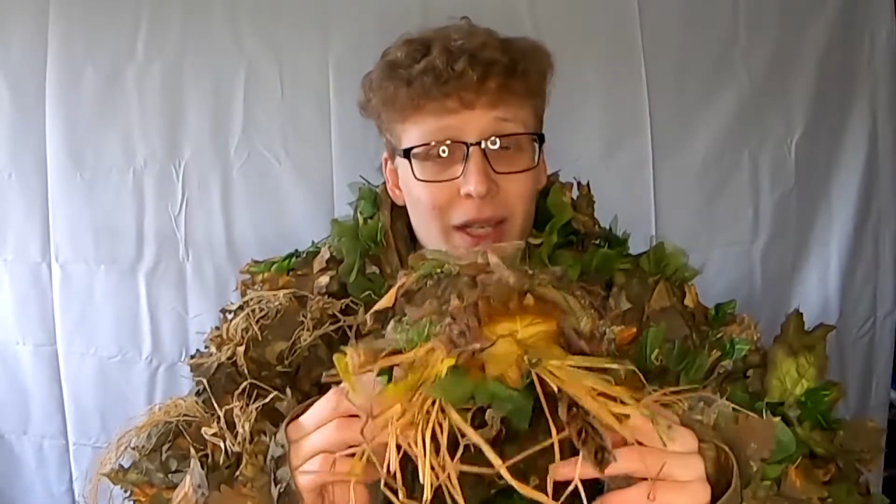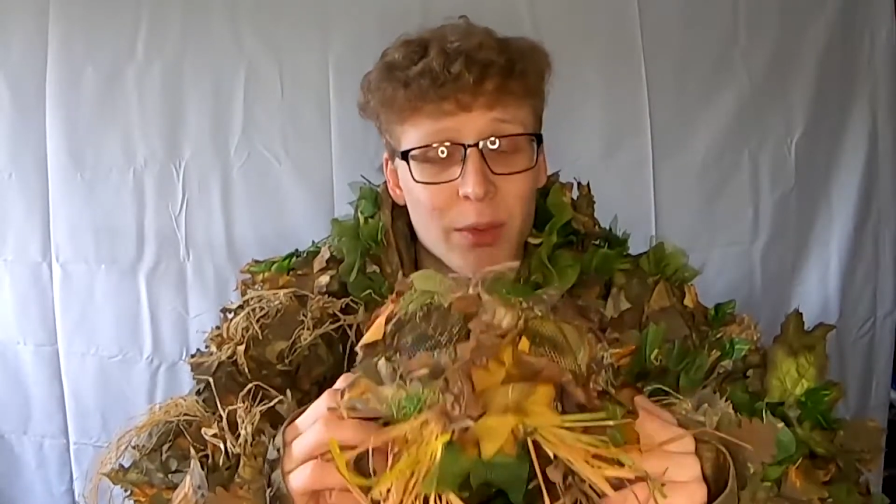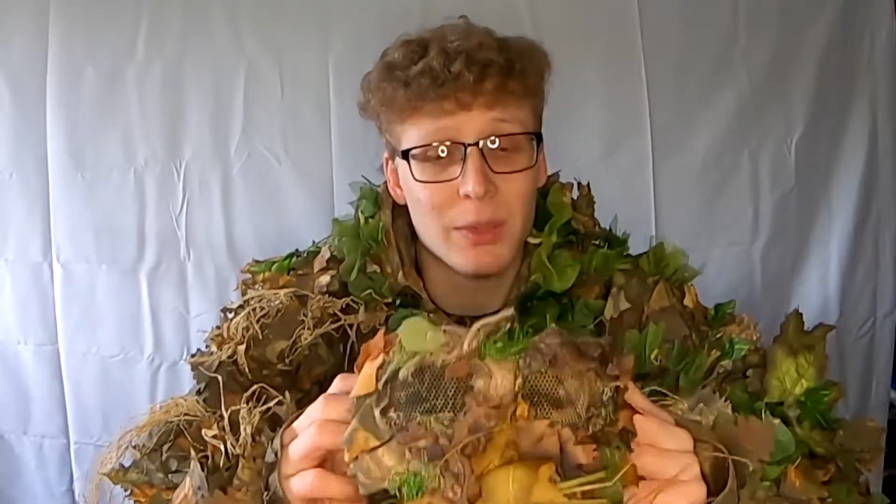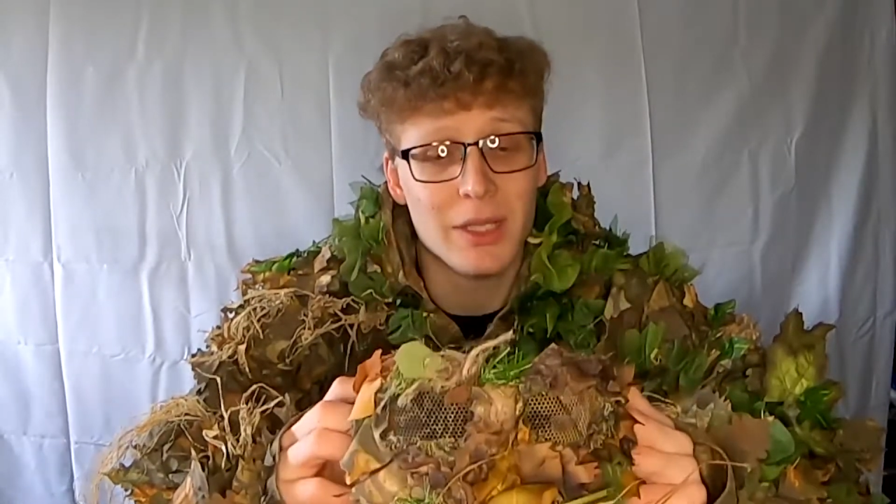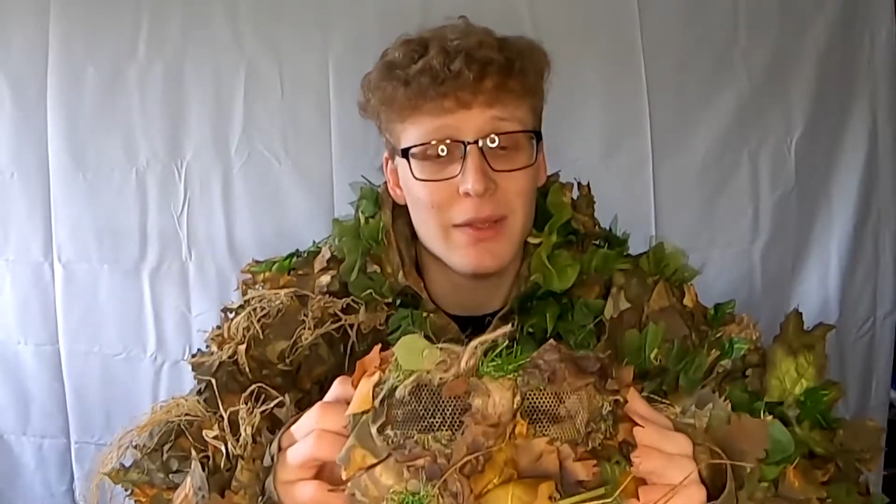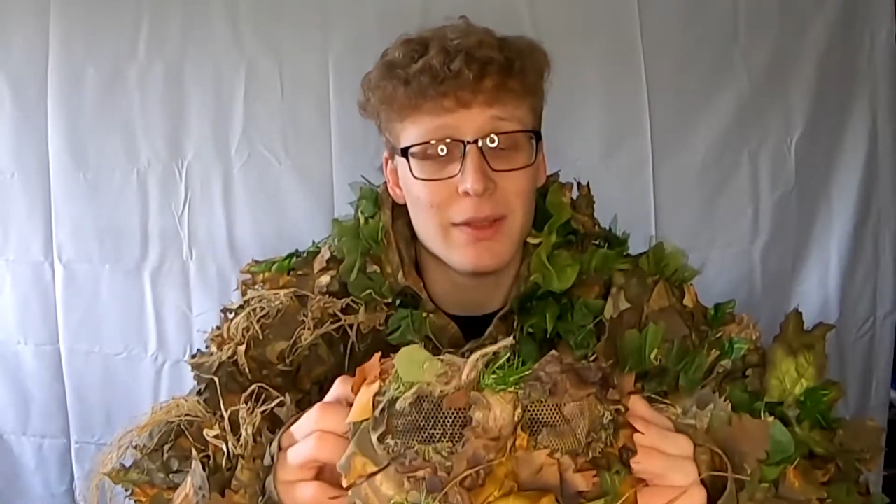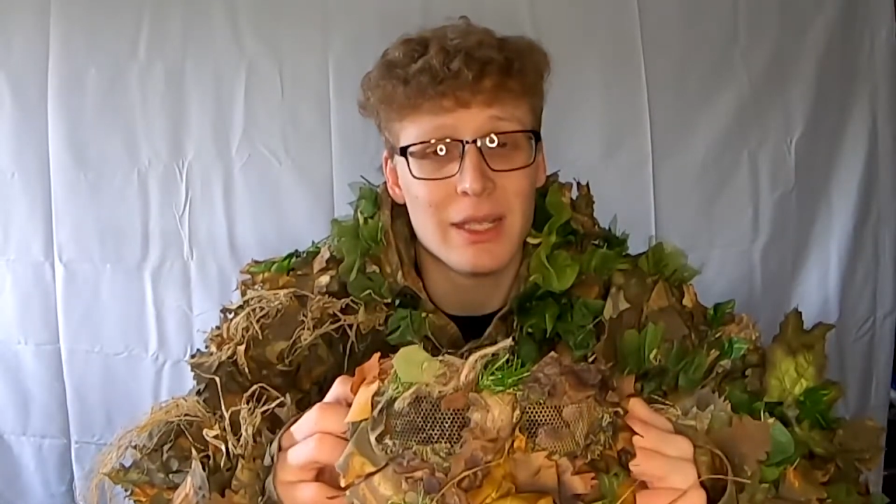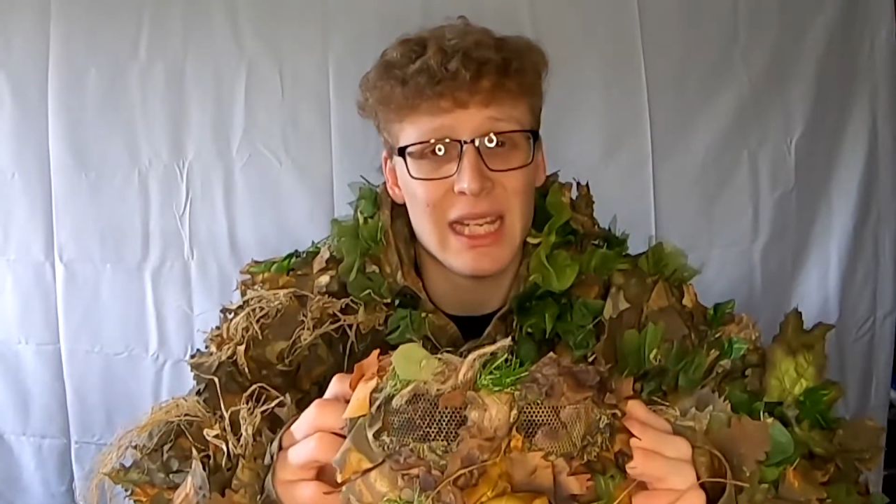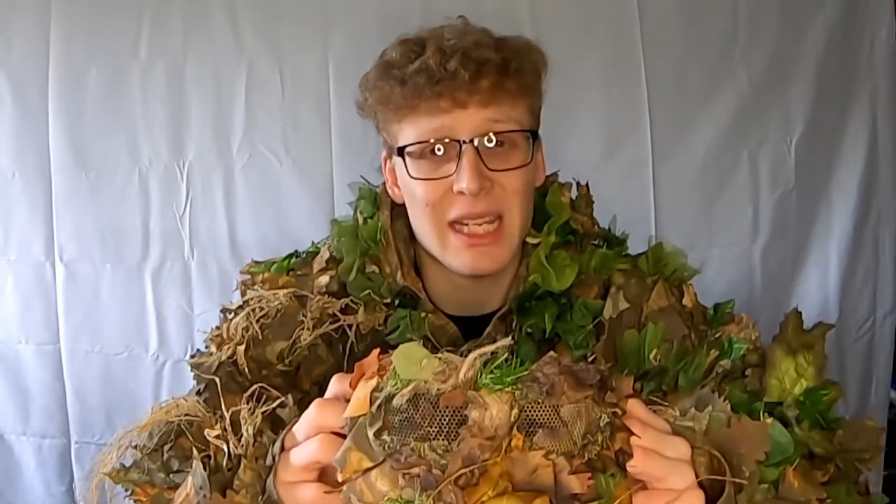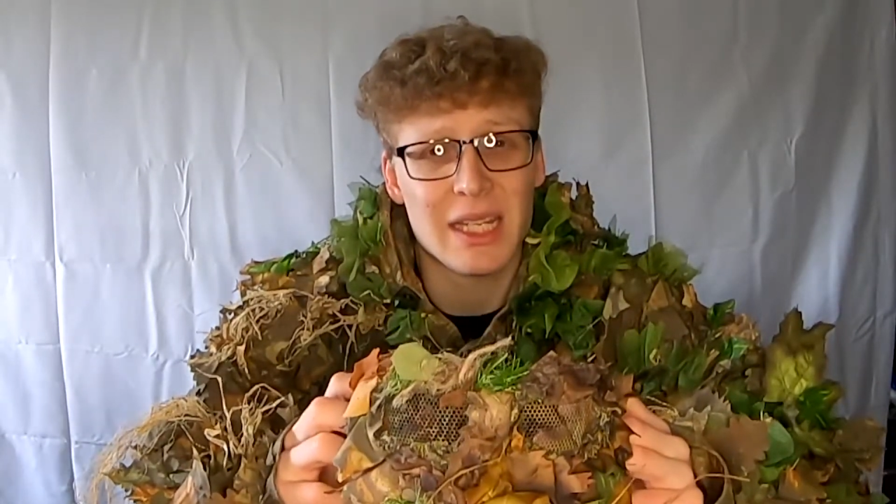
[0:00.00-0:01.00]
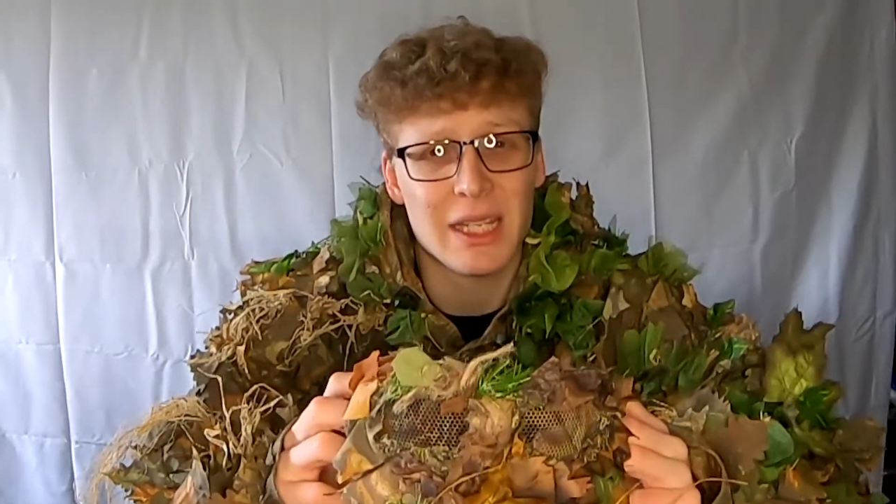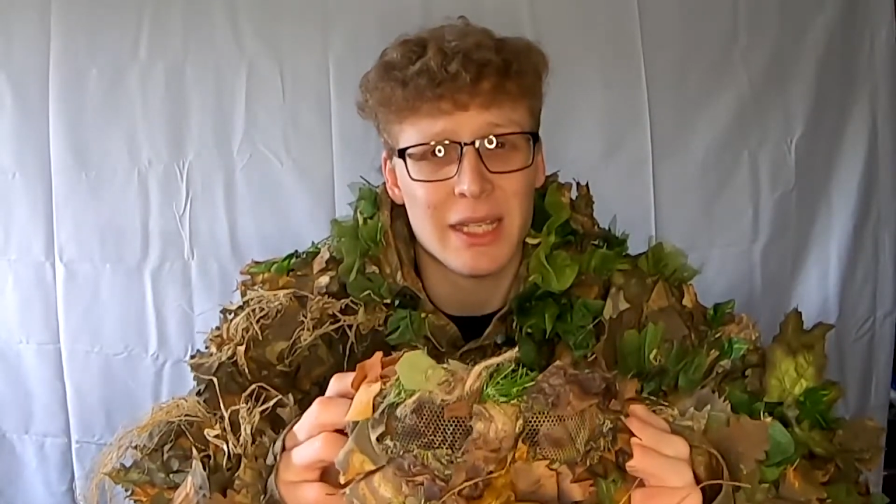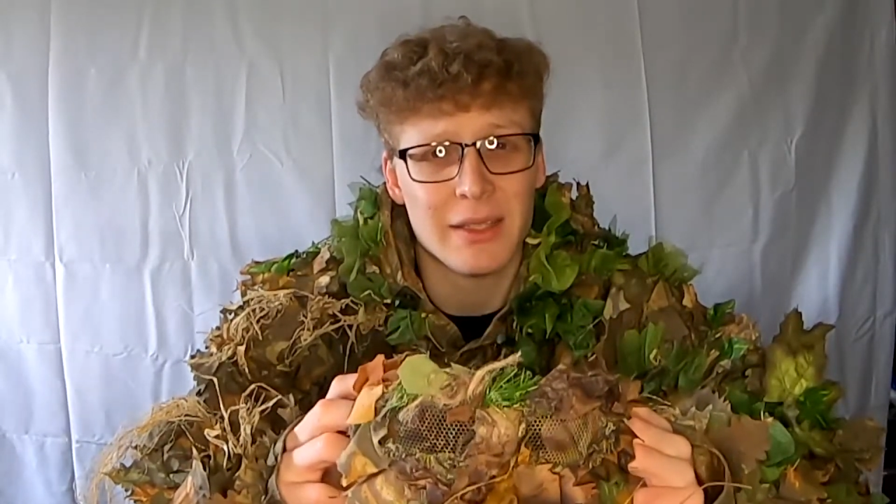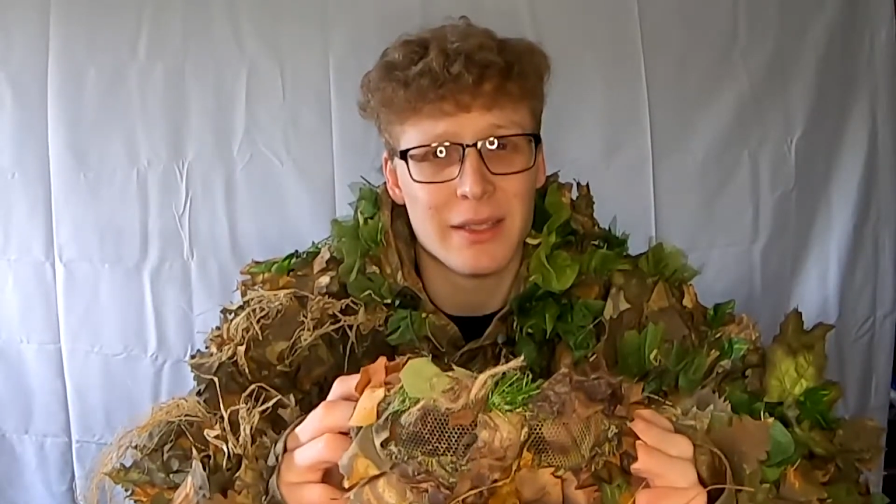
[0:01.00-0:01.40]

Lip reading: I will leave a link in